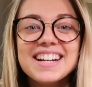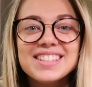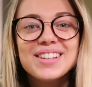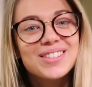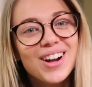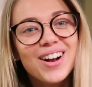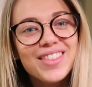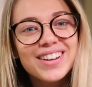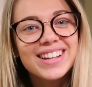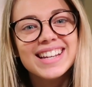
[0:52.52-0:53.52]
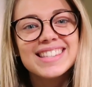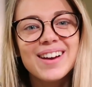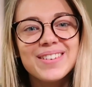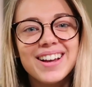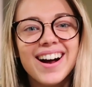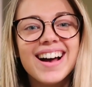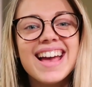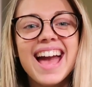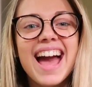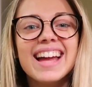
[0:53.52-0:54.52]
So you saw all the goodies that we
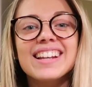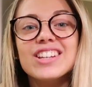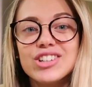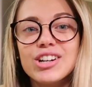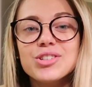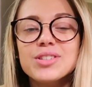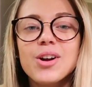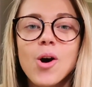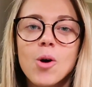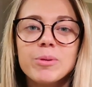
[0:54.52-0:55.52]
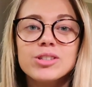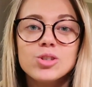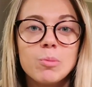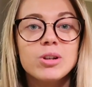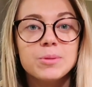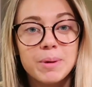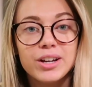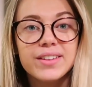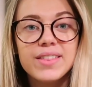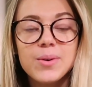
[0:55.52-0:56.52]
got, and the Trader Joe's at home is so much
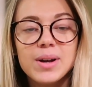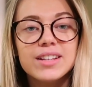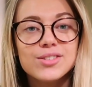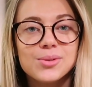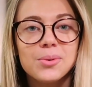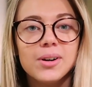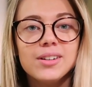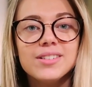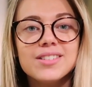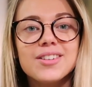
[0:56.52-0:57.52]
bigger than the one at school,